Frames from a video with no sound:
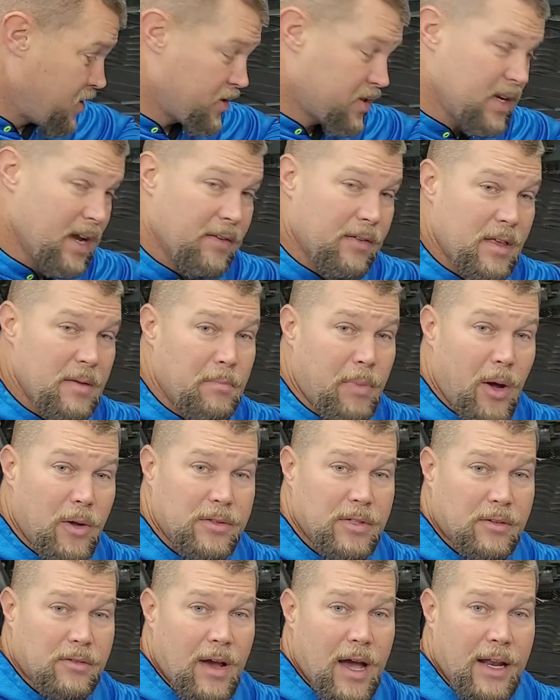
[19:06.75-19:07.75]
you see everything
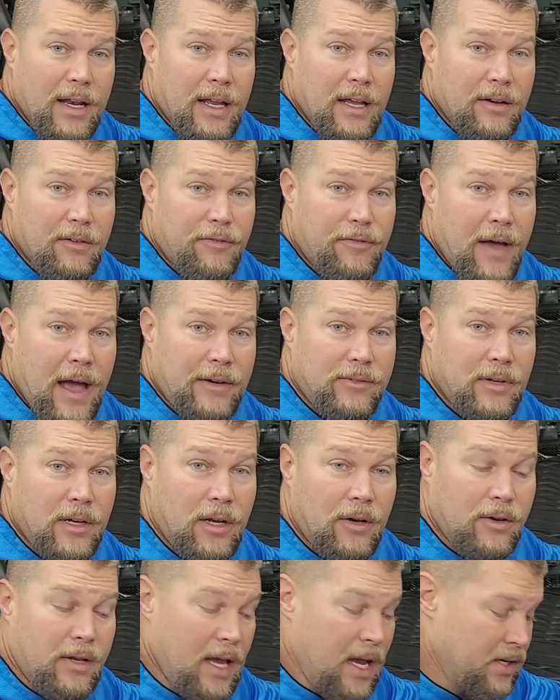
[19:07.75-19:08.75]
bolted right into factory
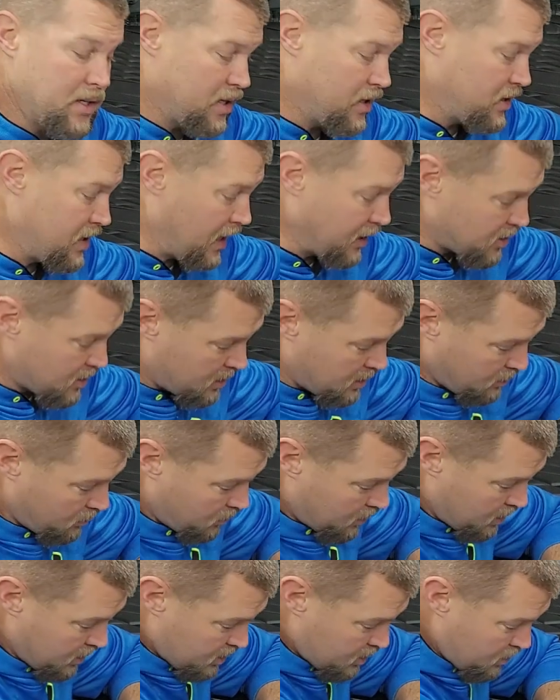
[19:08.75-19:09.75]
locations. This
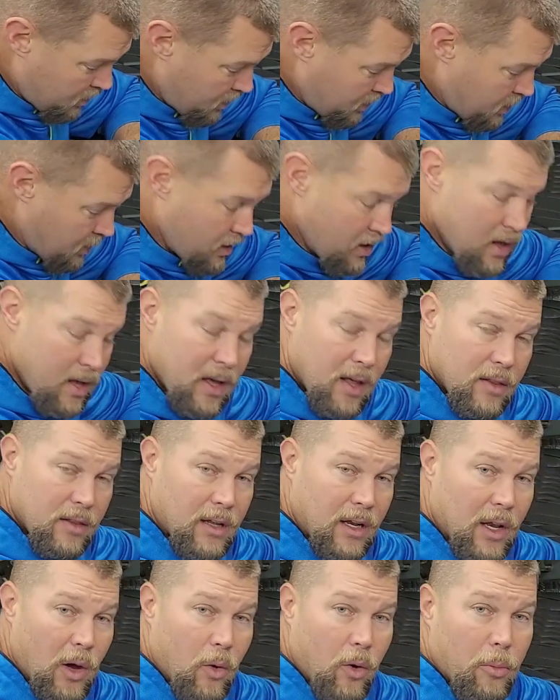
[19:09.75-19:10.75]
is where the
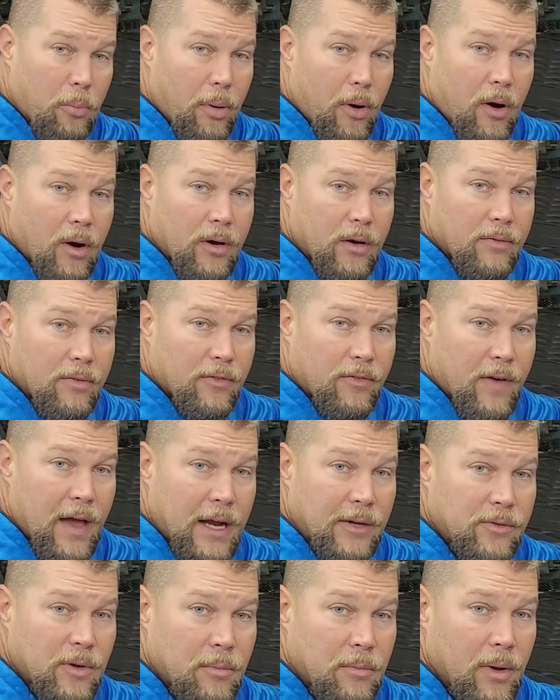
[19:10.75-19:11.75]
lower part of the
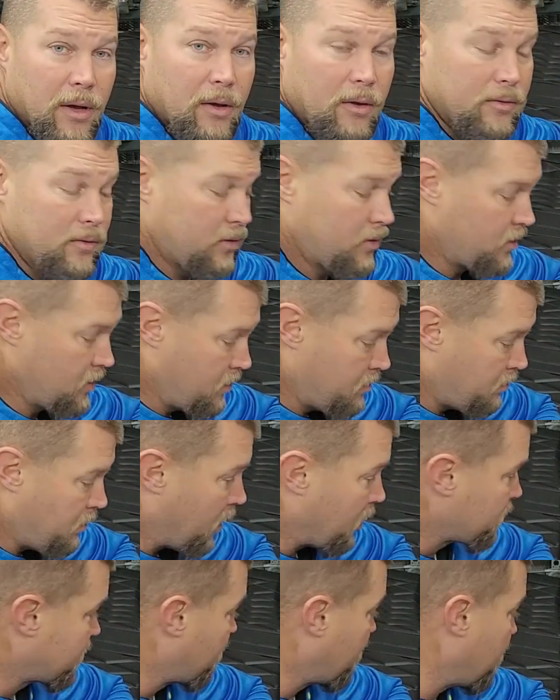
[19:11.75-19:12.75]
factory belts
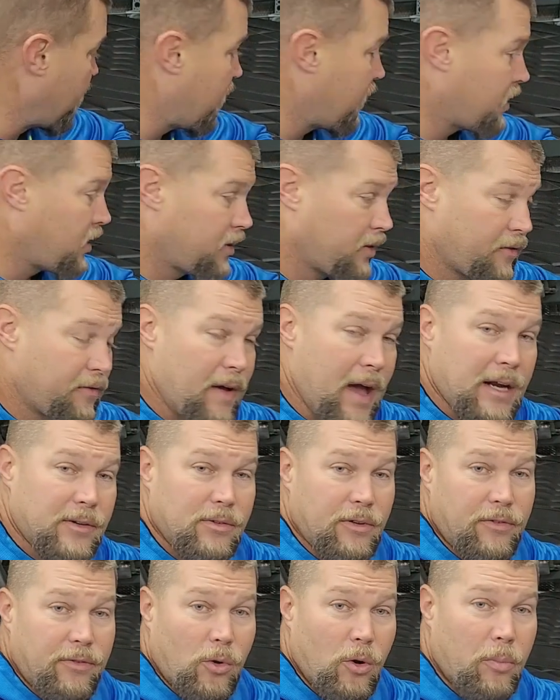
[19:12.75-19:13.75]
bolted in on the
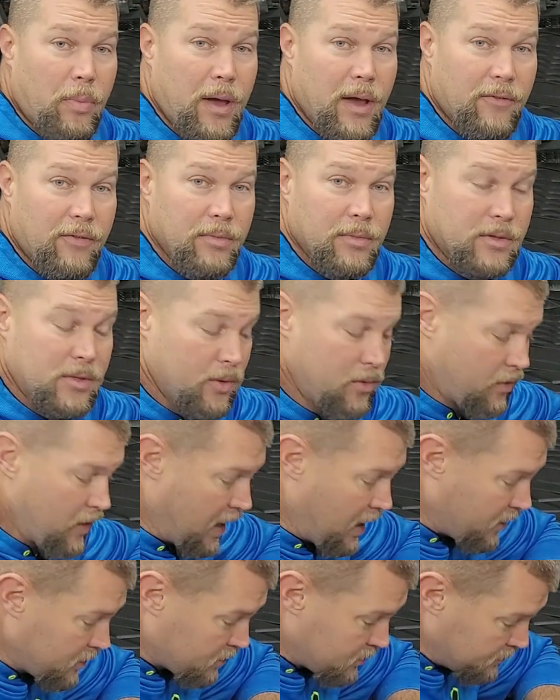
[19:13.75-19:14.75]
factory floor pan from the
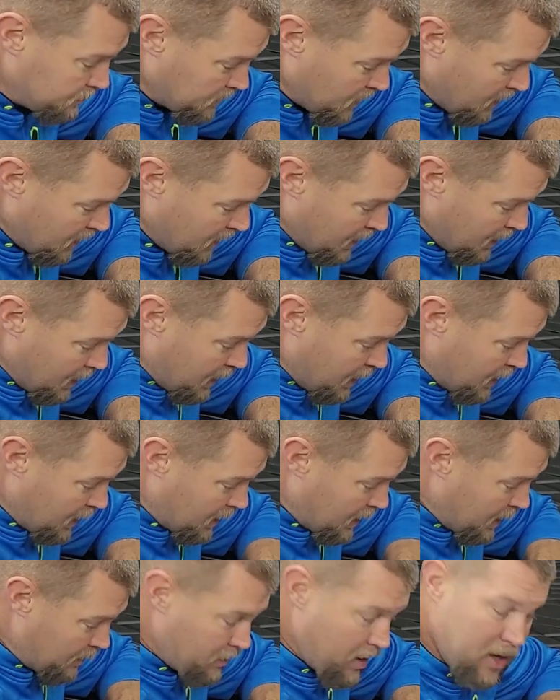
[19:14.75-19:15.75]
2000.
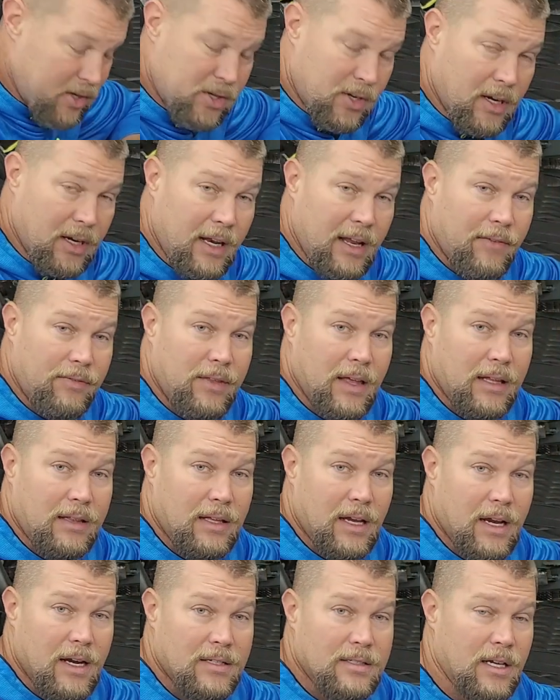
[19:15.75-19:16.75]
I made sure and left that
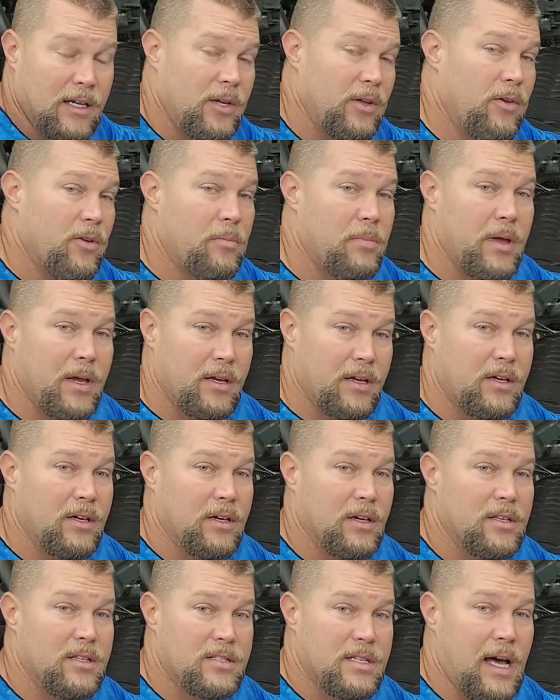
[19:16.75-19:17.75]
there because I knew it would be a
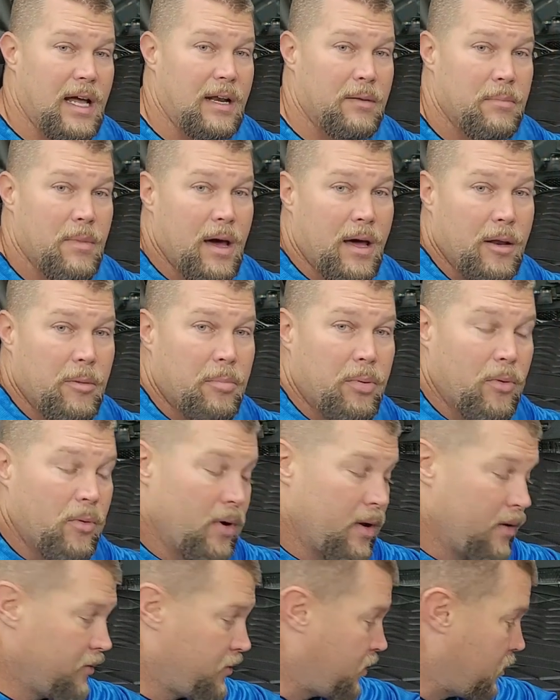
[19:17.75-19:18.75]
good solid mounting
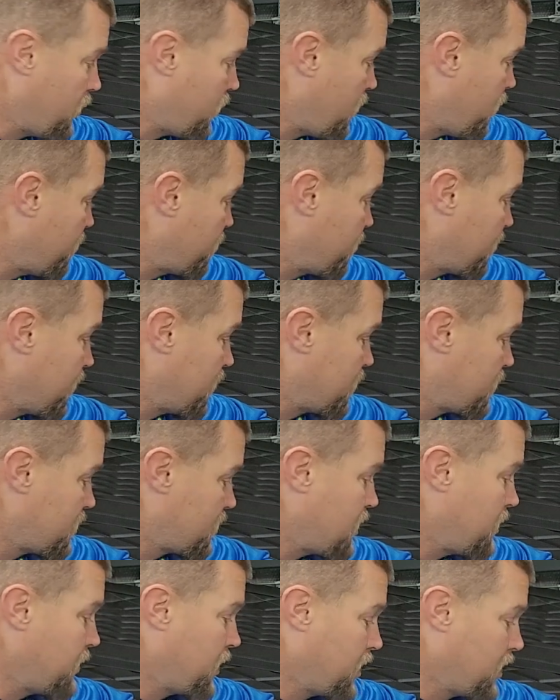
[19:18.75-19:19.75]
point for them. Because
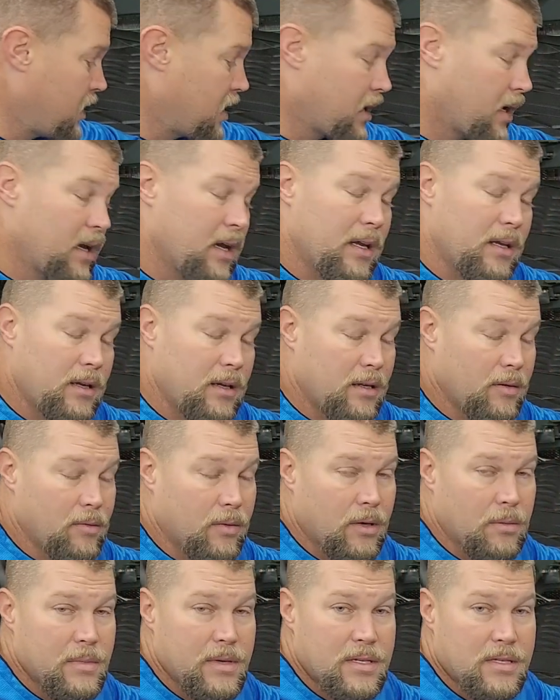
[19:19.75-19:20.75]
I mean, there again, you
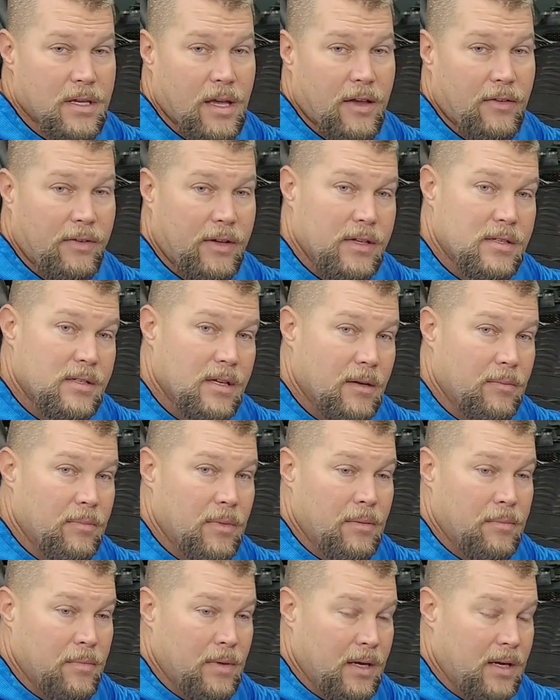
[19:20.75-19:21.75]
want to be safe. Like I said,
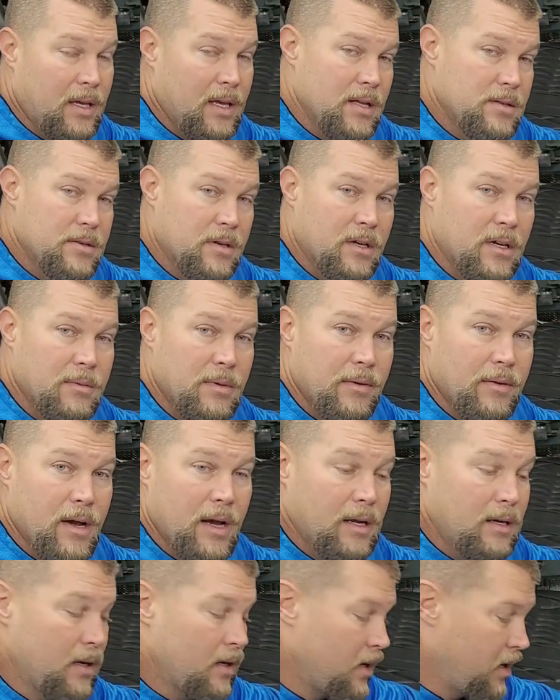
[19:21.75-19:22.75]
my kids are going to be
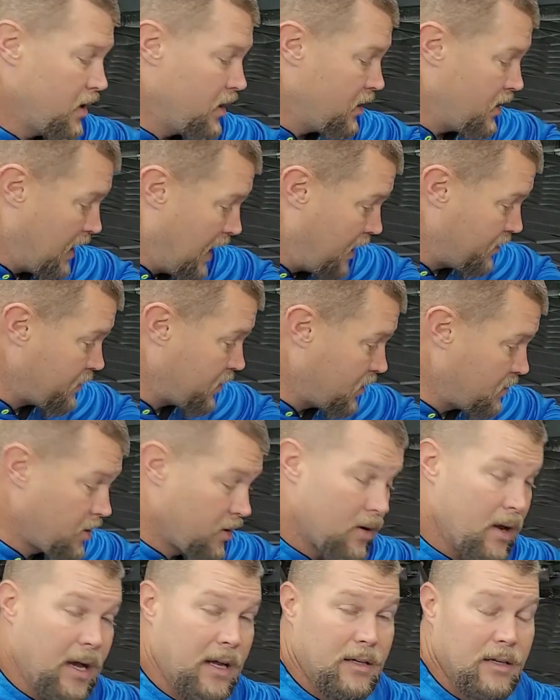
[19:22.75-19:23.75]
riding in here. I'm going to be
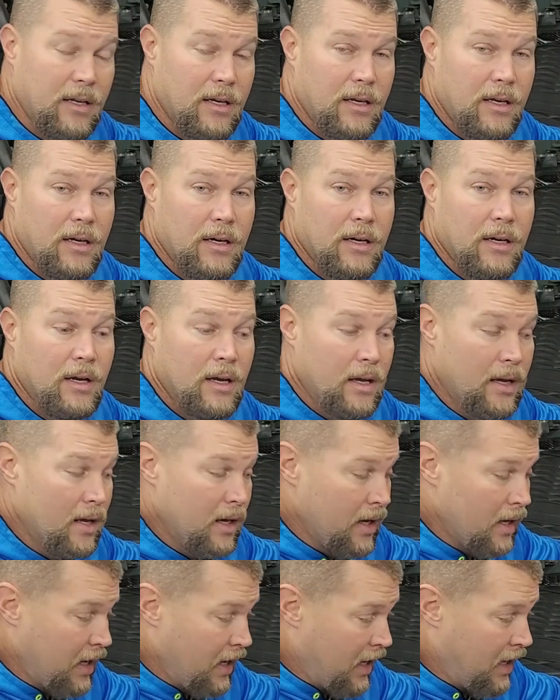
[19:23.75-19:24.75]
riding in here.
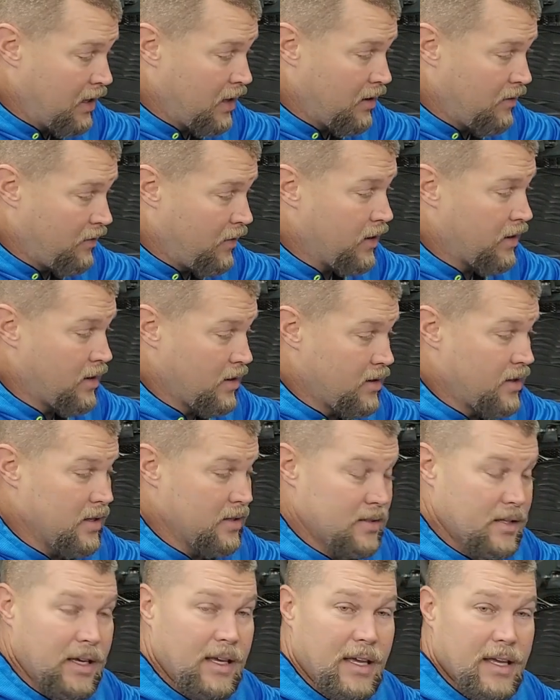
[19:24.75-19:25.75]
In the event that this
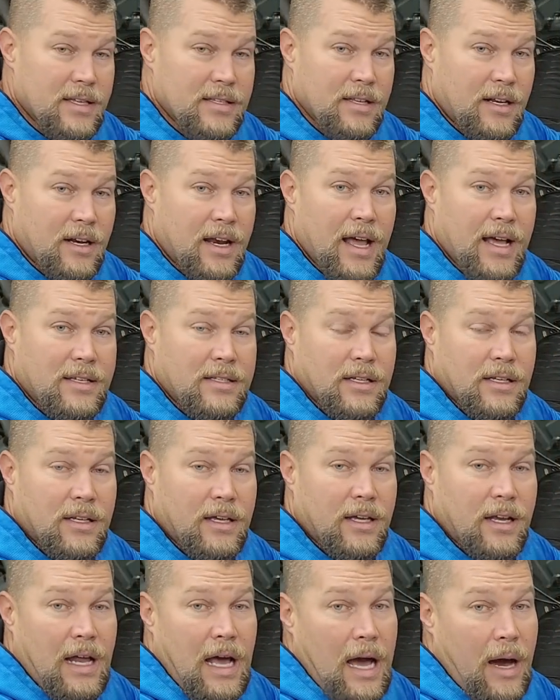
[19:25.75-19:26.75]
thing isn't an
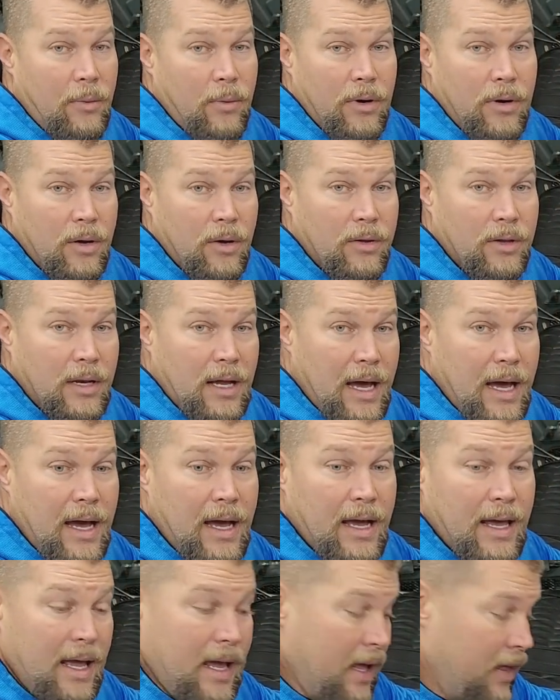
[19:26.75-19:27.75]
accident, I want to know that
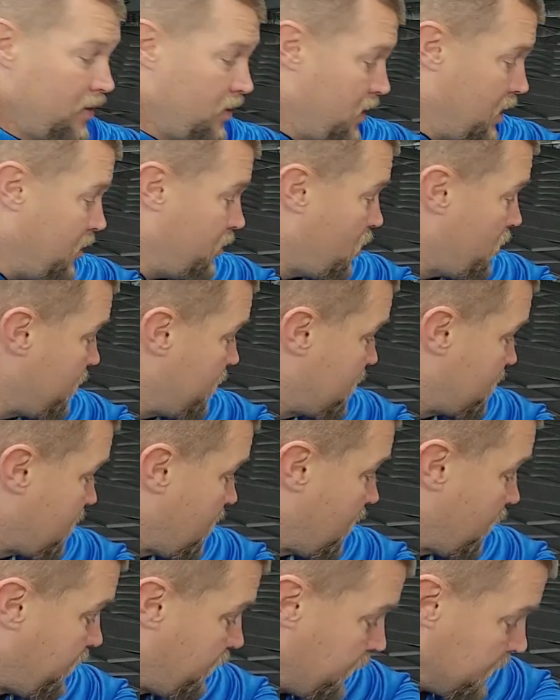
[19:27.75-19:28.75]
I and them will be
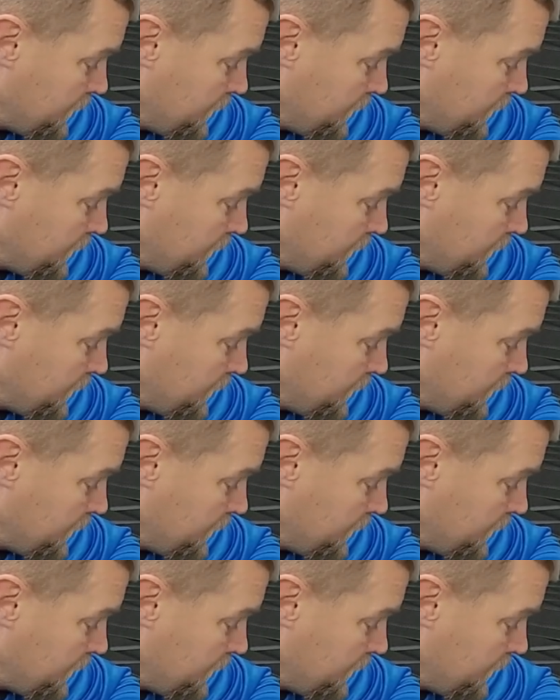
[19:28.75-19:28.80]
safe.